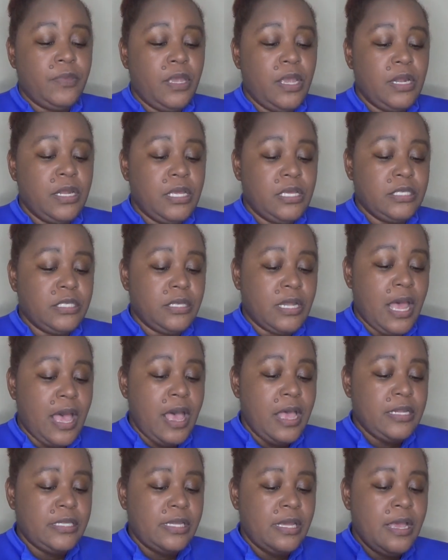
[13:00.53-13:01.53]
It is
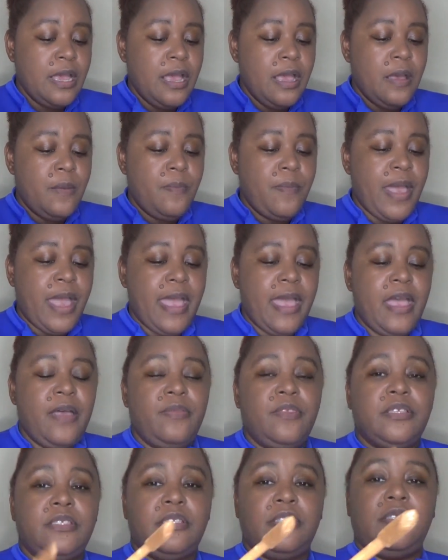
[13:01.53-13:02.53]
not
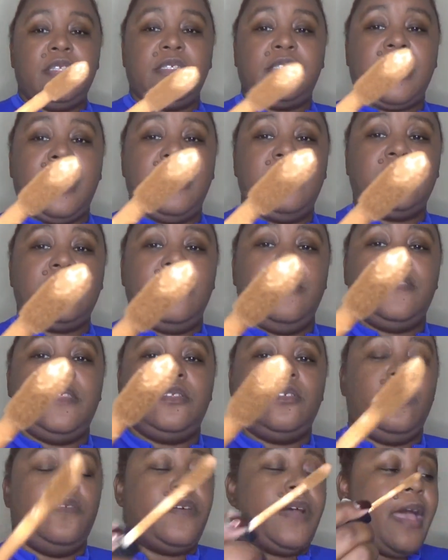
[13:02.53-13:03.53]
bad. This is the size of the
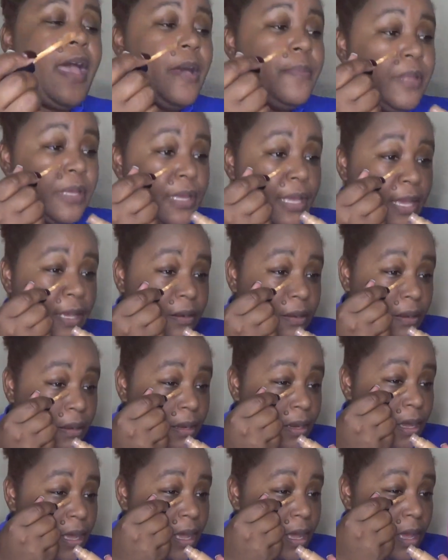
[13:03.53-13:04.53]
doe-foot applicator.